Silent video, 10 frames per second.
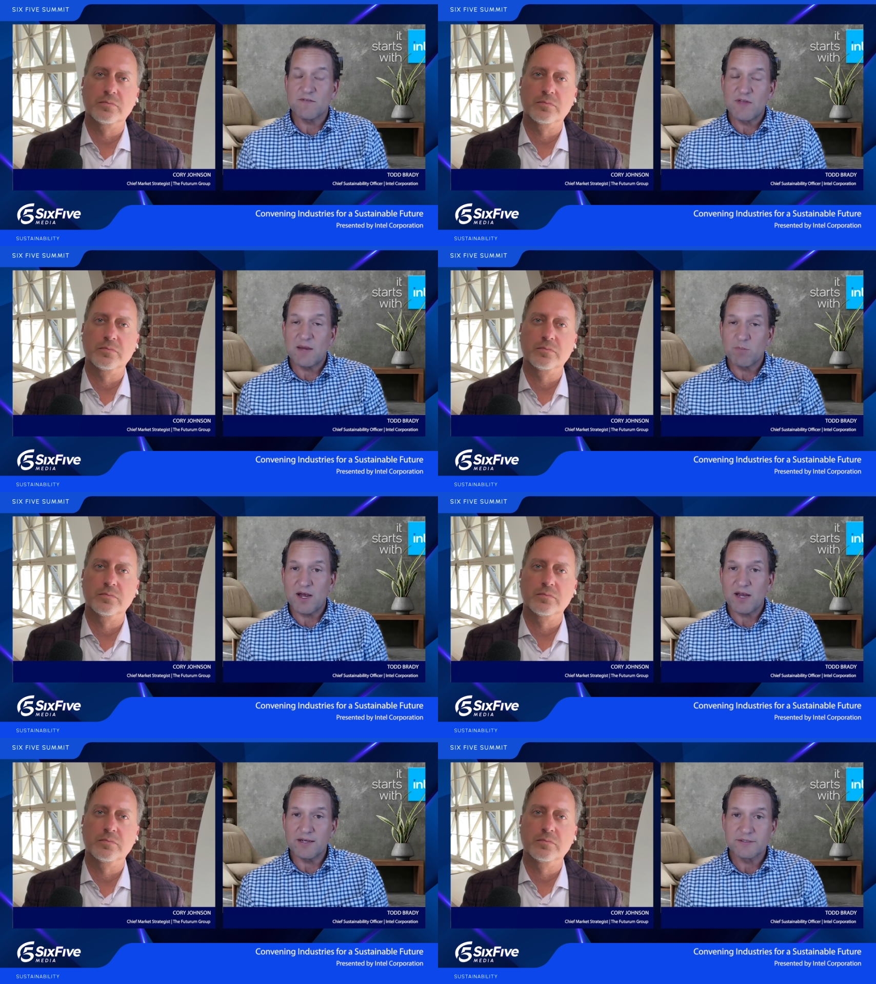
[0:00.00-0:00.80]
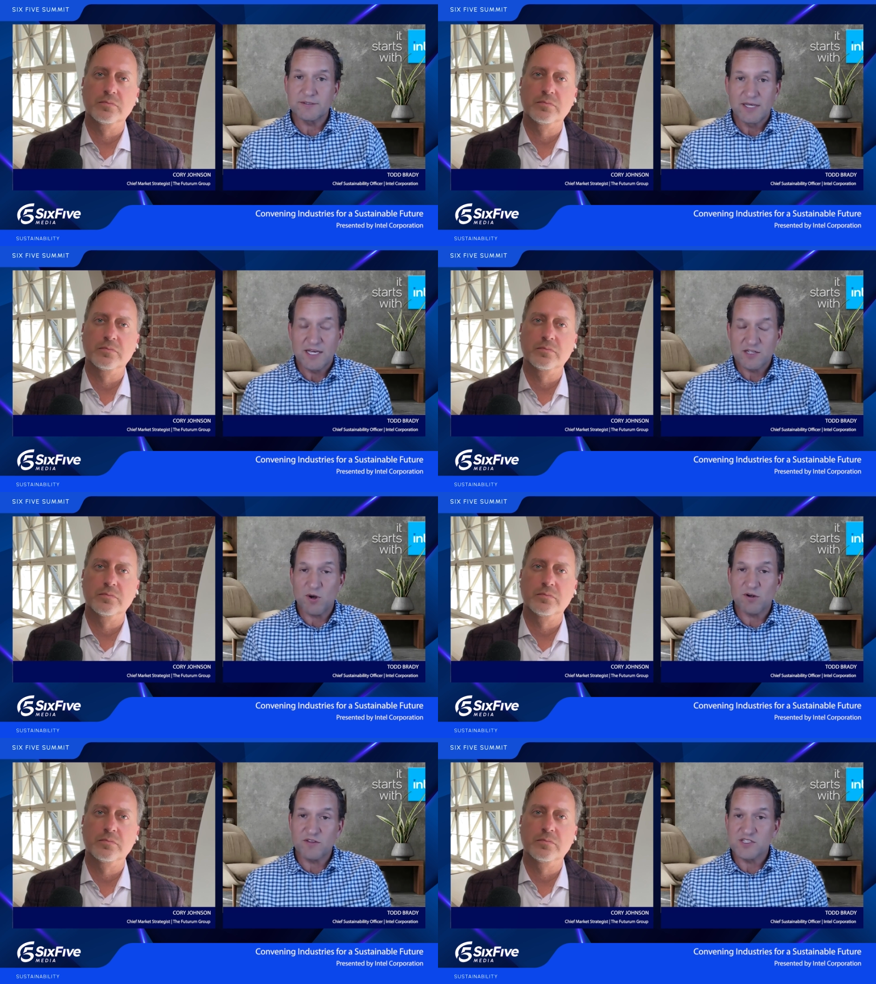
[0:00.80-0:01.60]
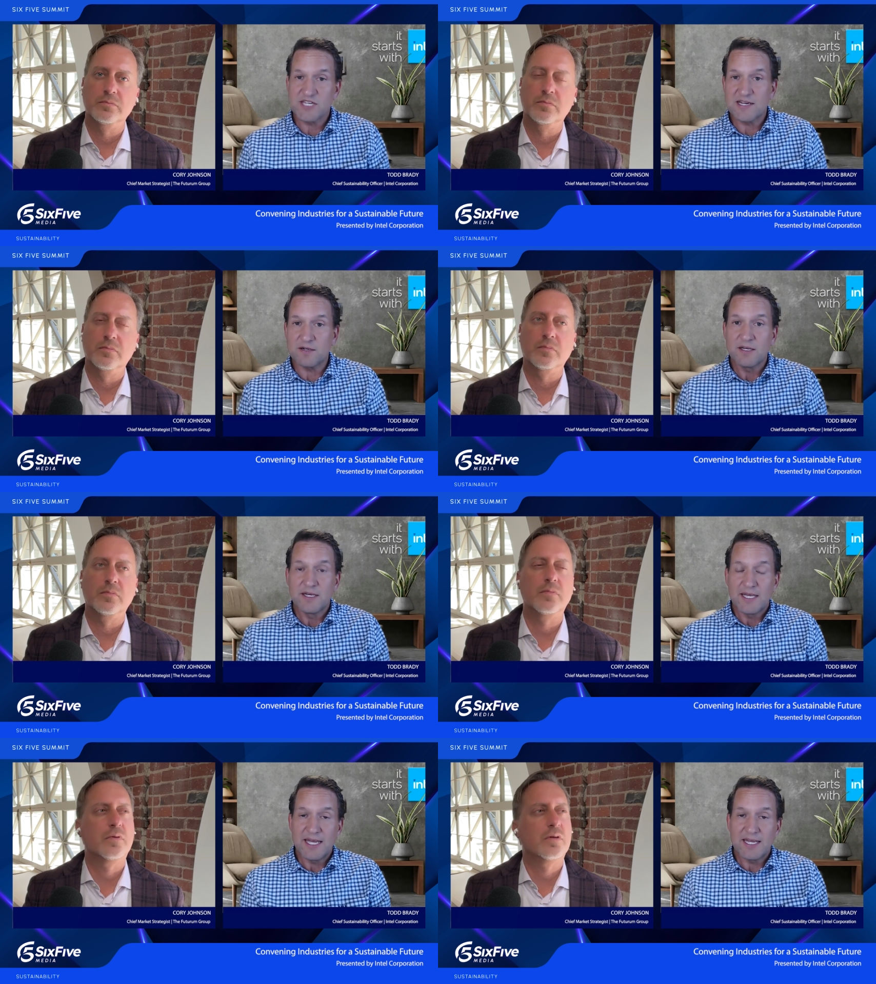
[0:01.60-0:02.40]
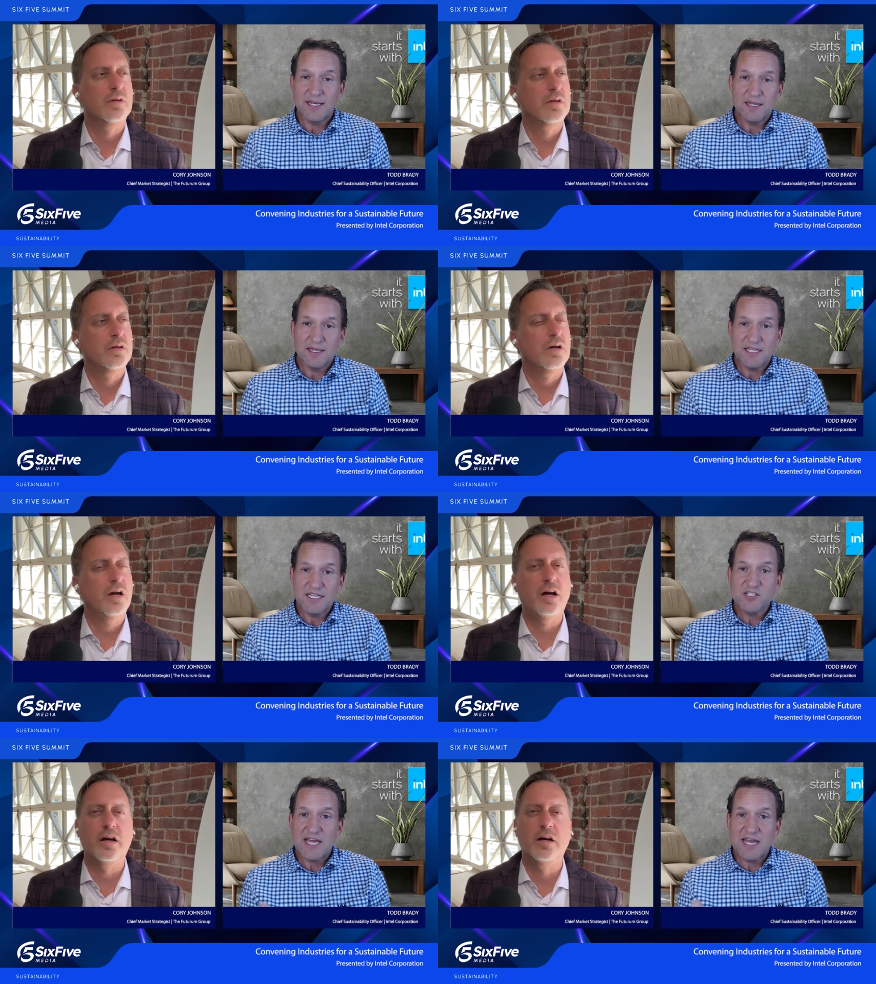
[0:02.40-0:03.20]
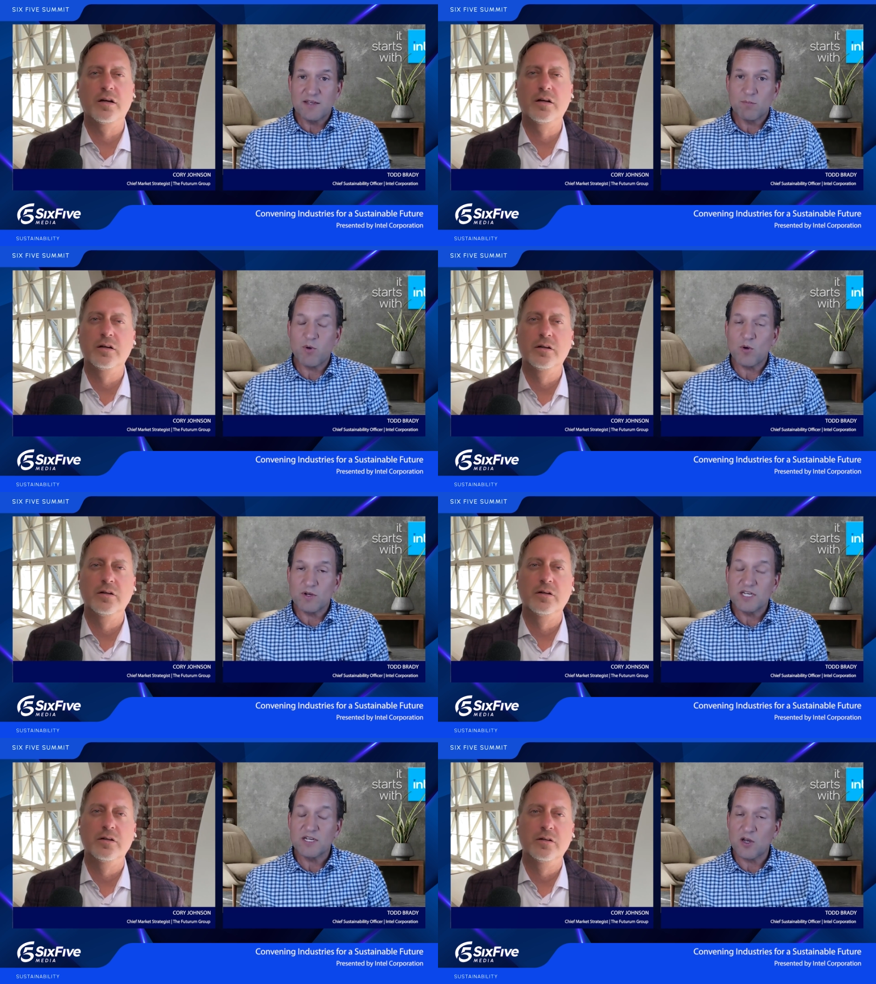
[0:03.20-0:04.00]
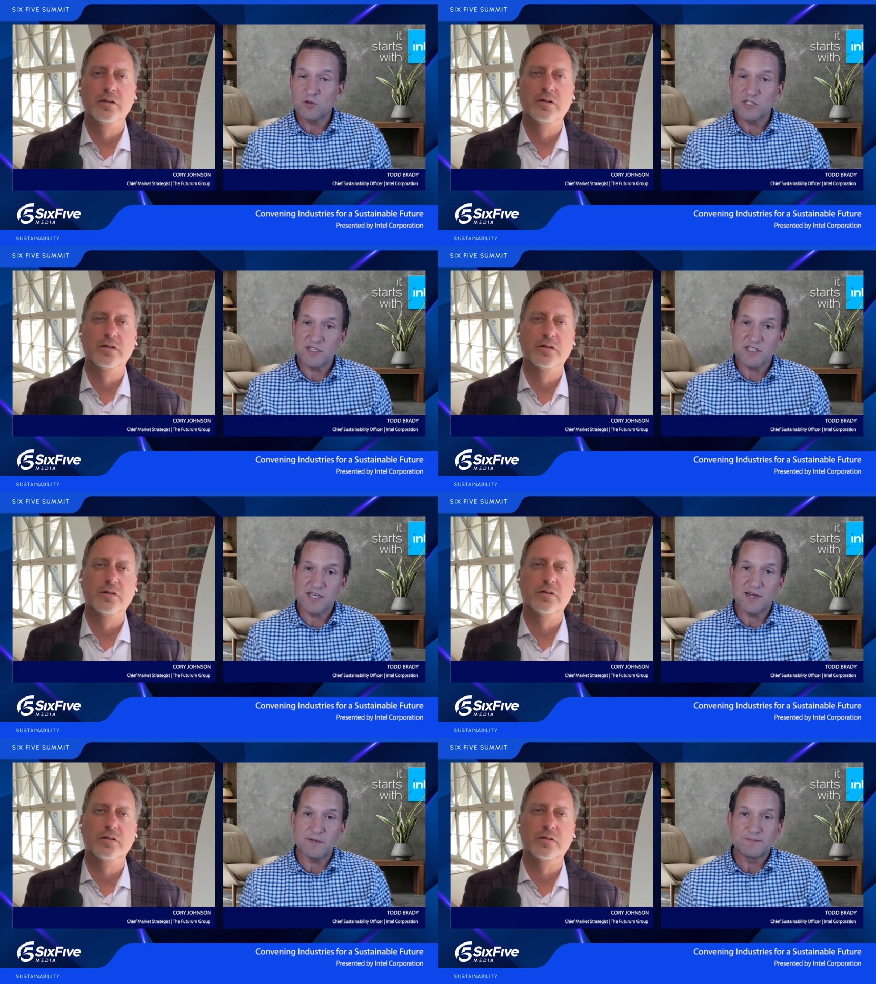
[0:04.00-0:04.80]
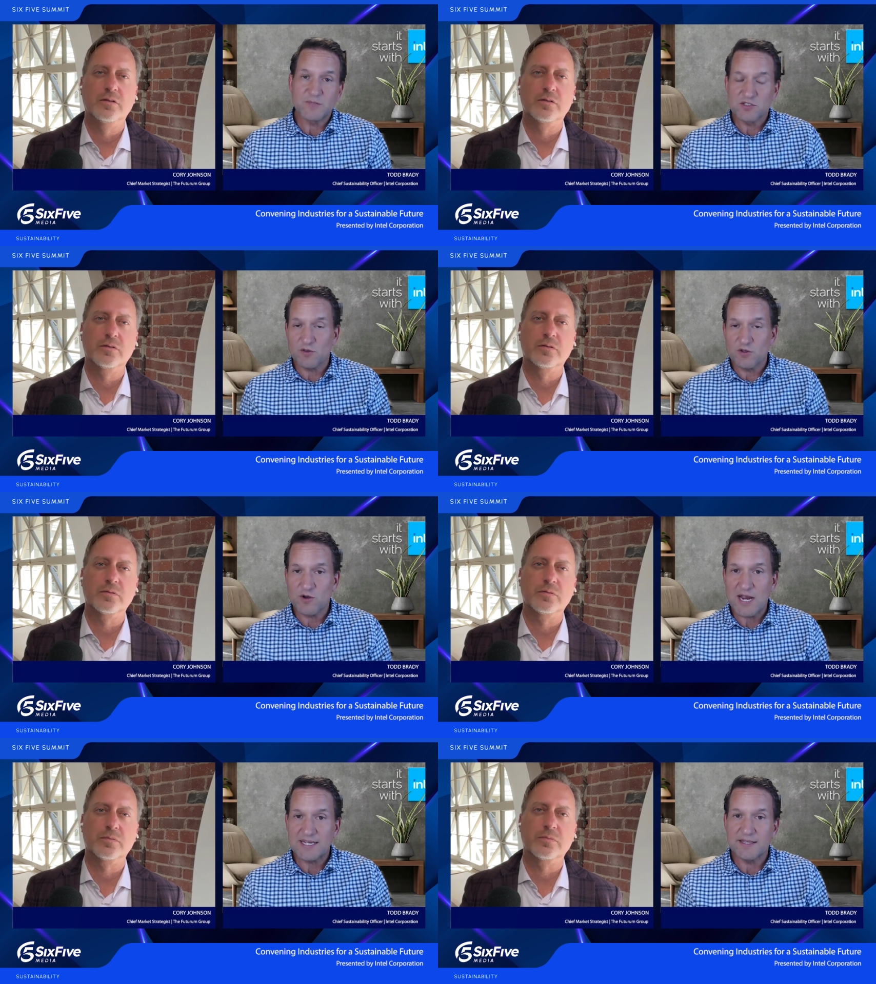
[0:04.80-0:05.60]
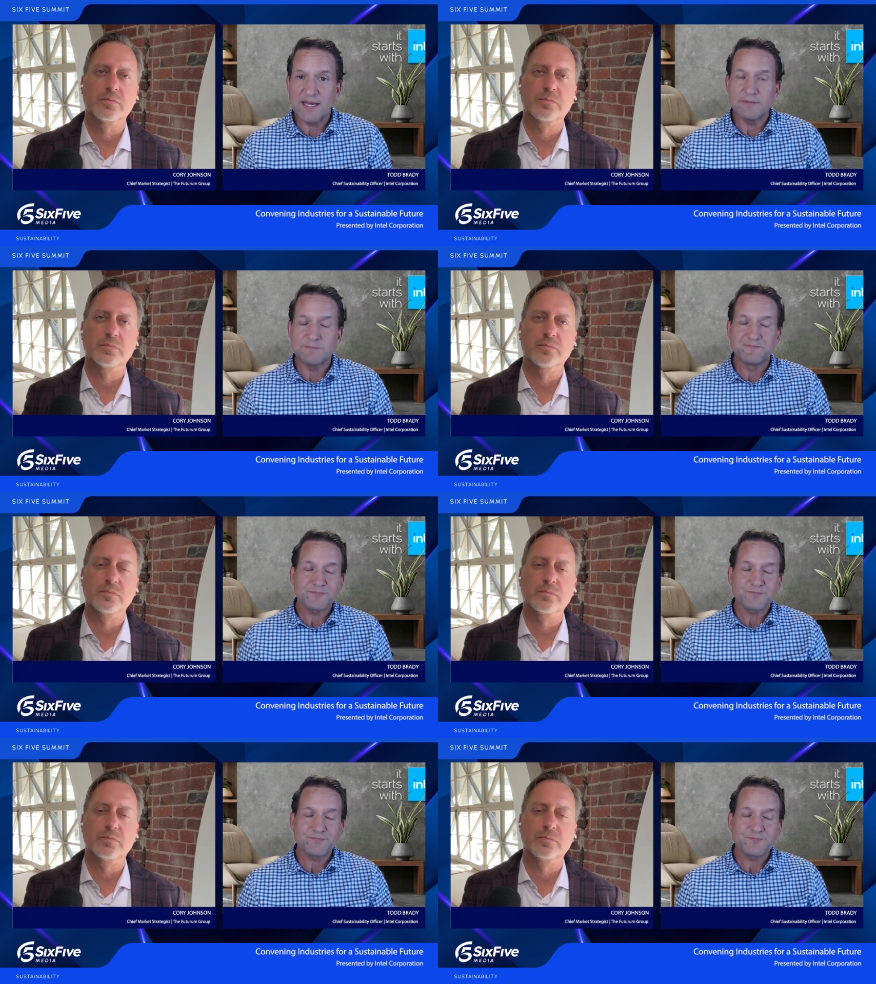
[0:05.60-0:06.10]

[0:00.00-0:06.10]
Speaker 1: of that product as part of the sale? And is that important in closing the sale? And so they're tracking that.